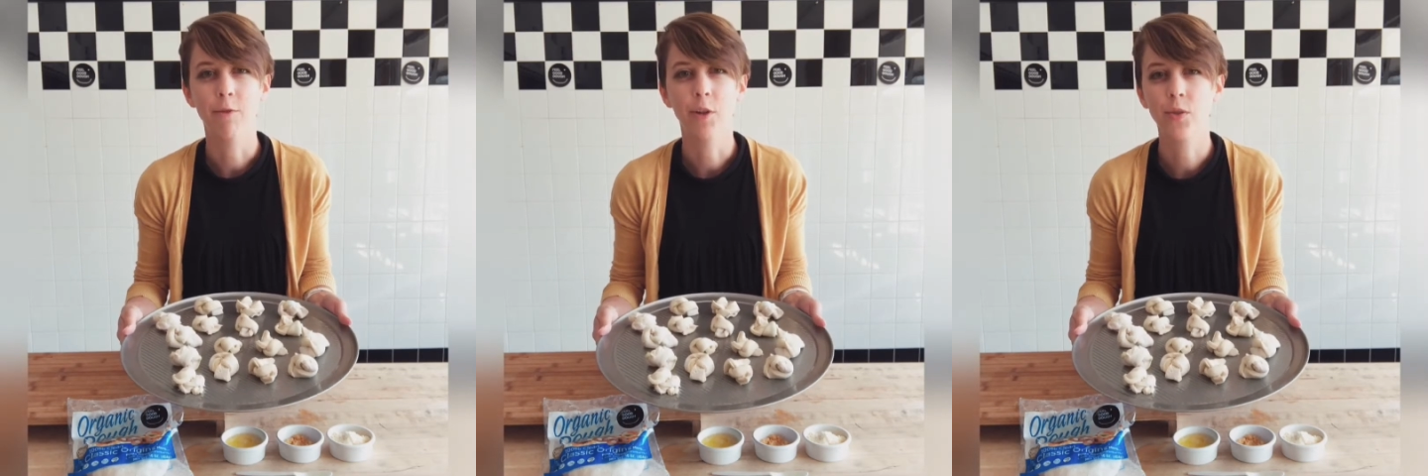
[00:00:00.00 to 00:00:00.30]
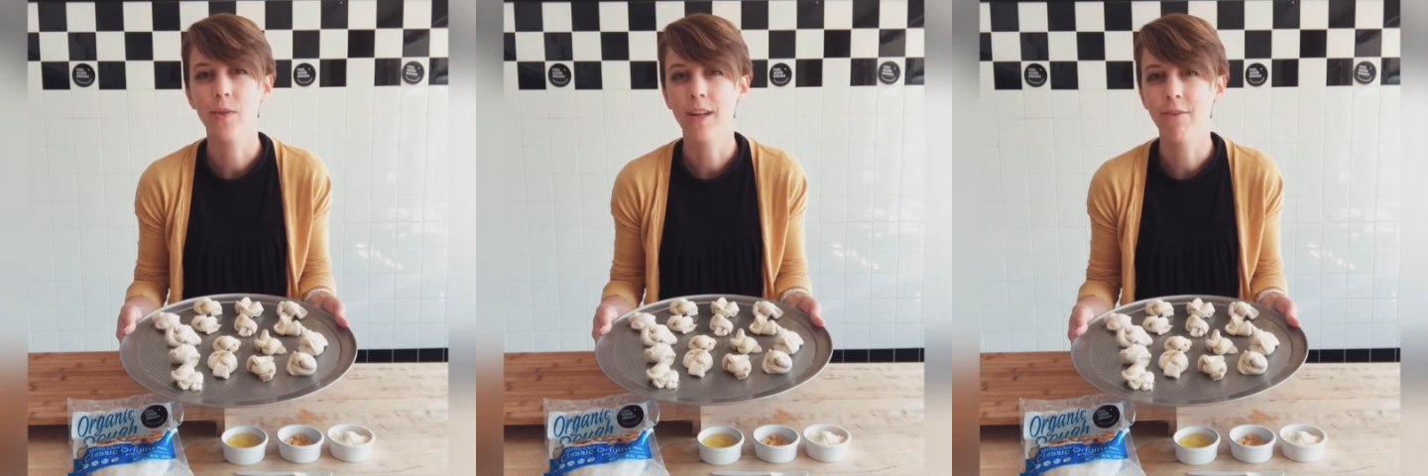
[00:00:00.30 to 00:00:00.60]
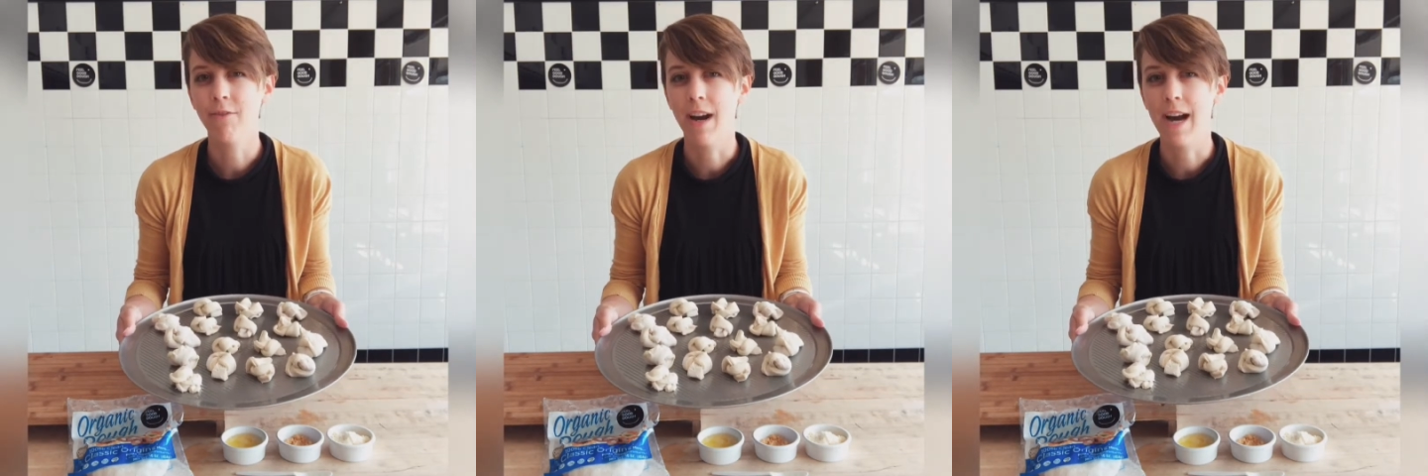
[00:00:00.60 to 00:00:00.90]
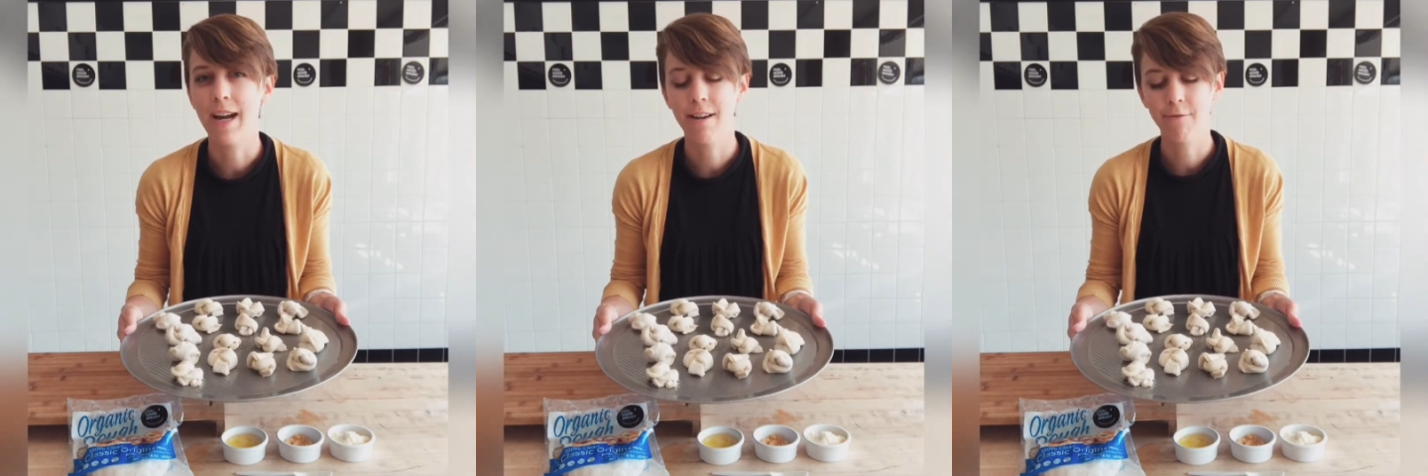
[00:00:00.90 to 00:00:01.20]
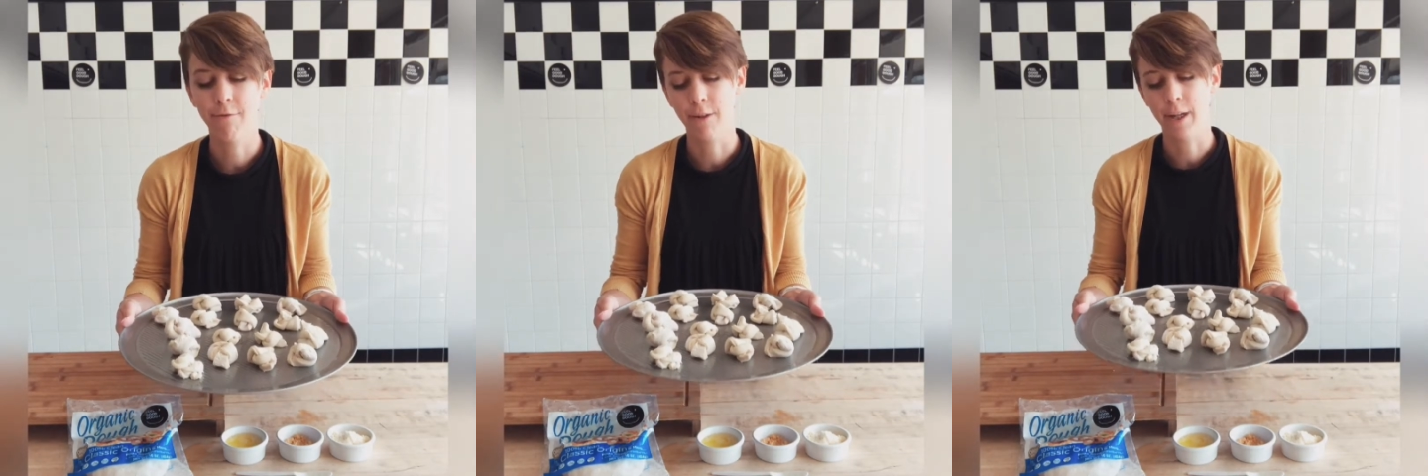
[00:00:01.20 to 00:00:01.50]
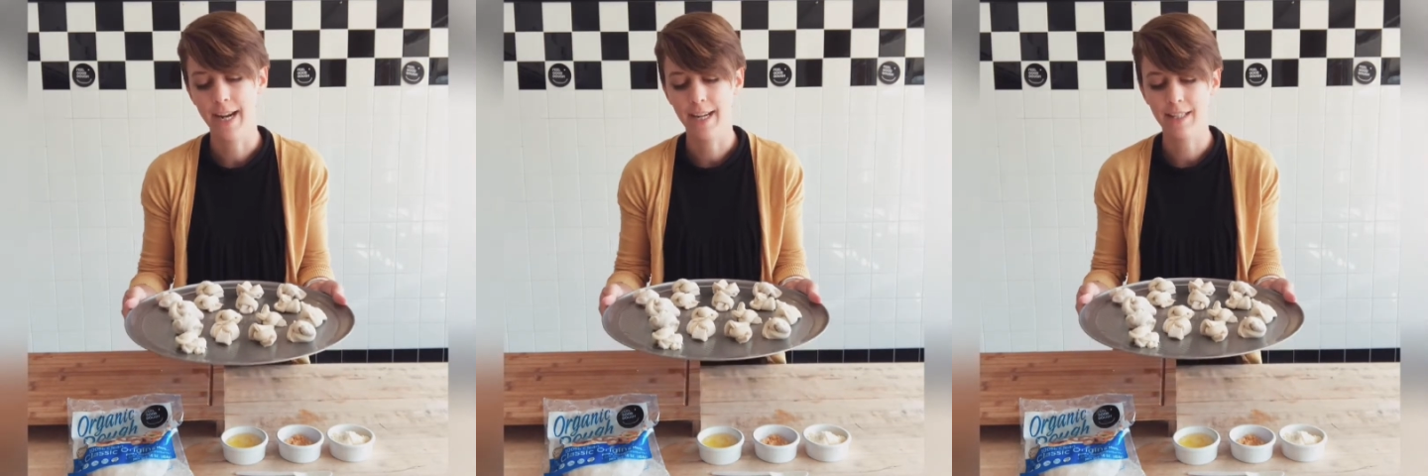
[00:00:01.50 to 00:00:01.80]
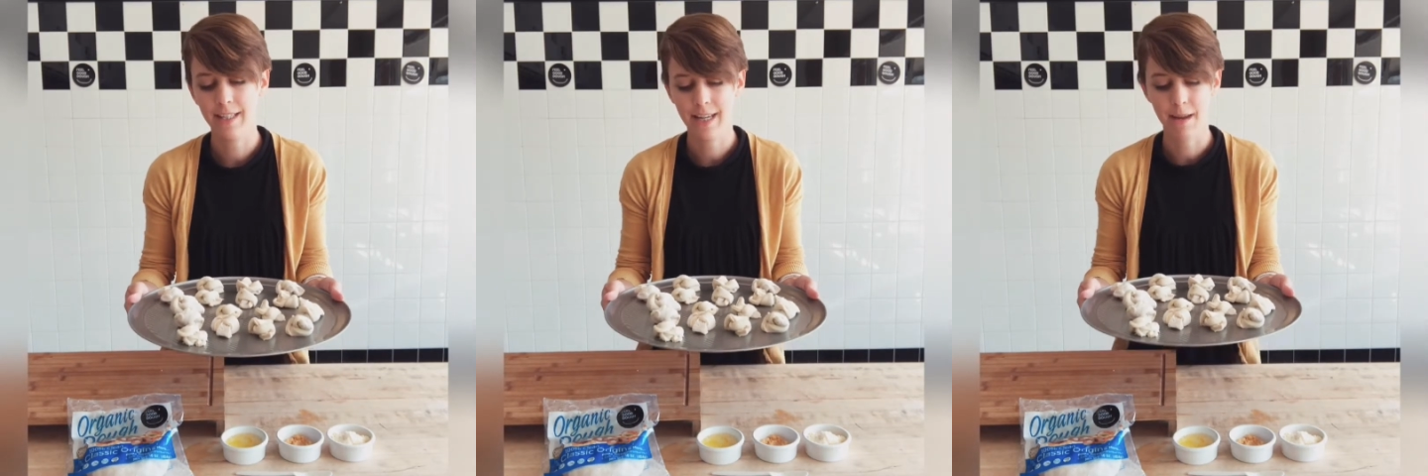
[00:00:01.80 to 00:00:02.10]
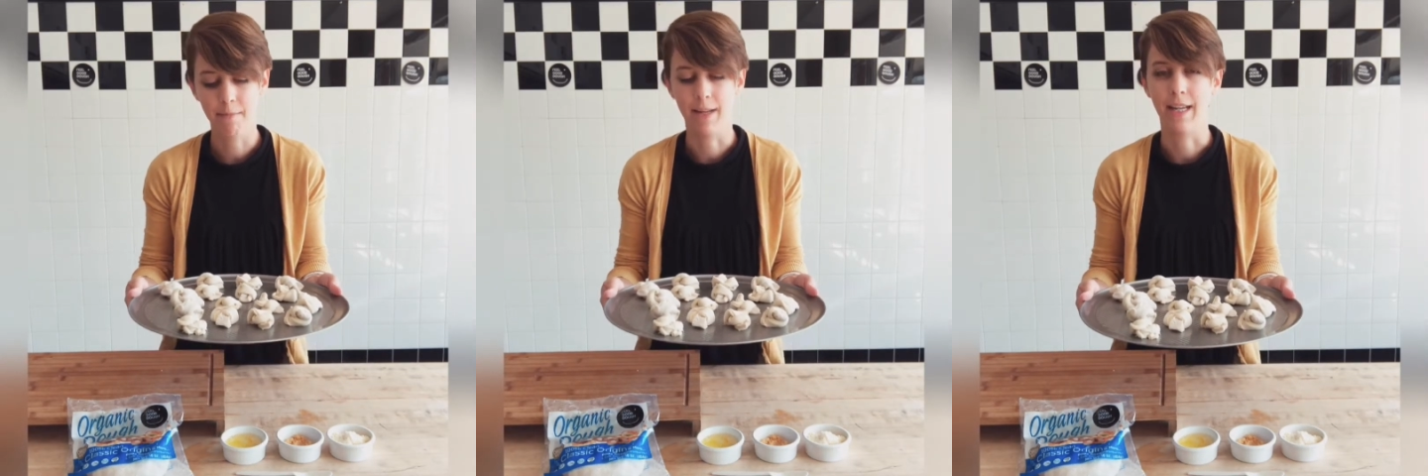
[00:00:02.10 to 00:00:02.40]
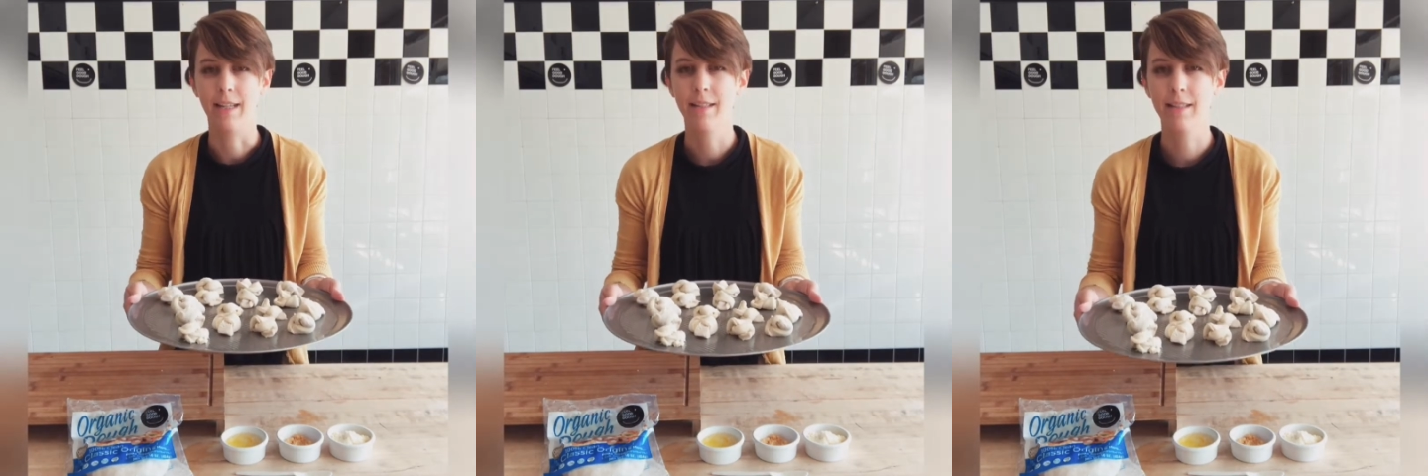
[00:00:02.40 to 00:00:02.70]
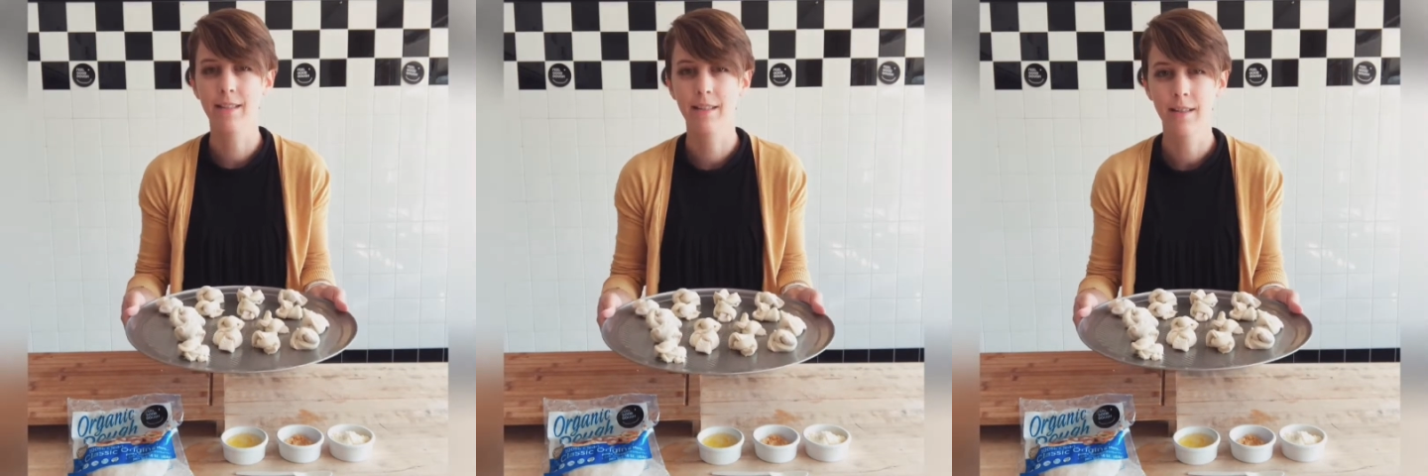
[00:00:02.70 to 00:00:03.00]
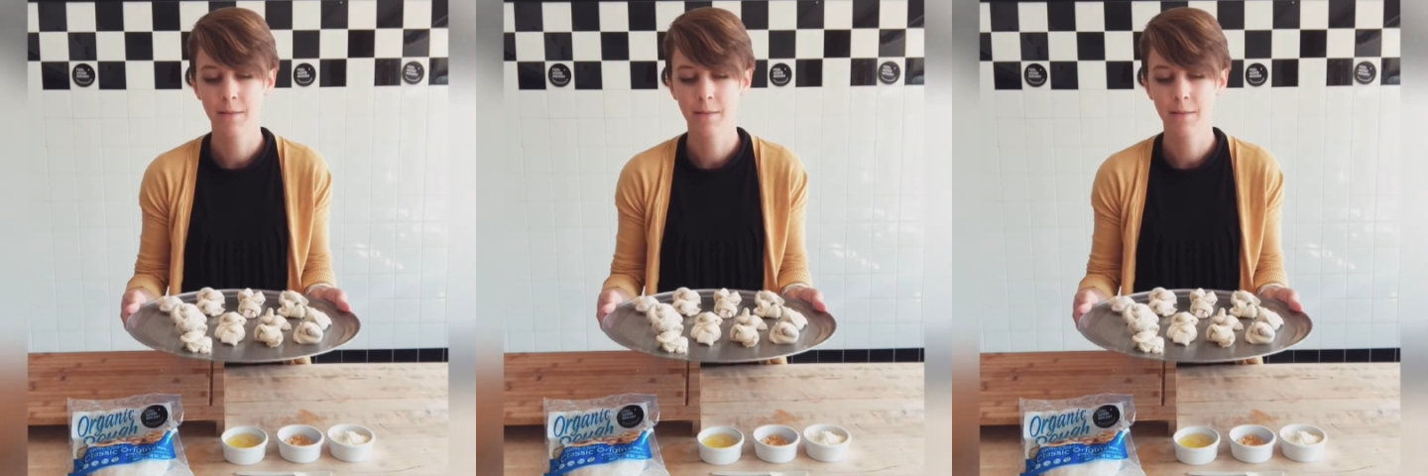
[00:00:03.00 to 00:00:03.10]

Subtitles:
425 for 8 to 10 minutes.